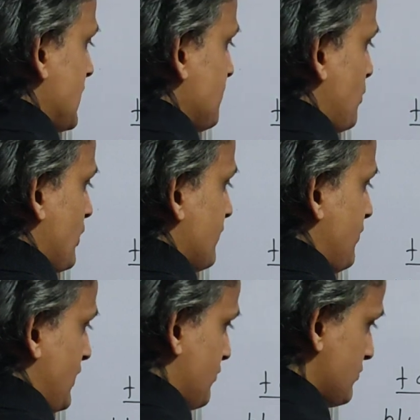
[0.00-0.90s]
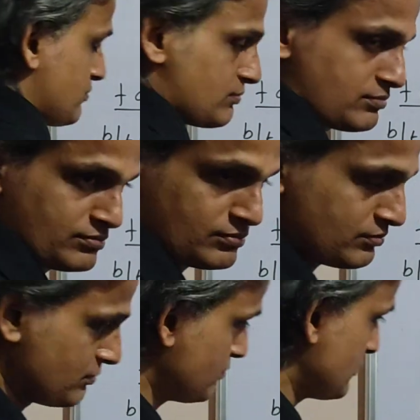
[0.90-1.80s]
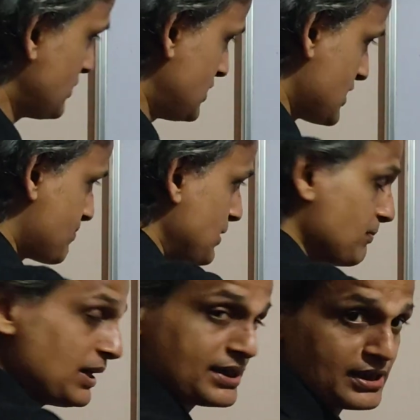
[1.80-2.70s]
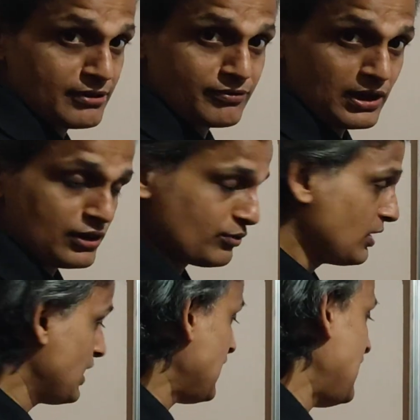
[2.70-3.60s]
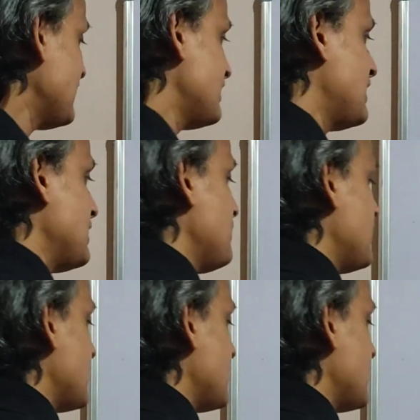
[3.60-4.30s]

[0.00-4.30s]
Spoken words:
10.5. This B by TF value, and D by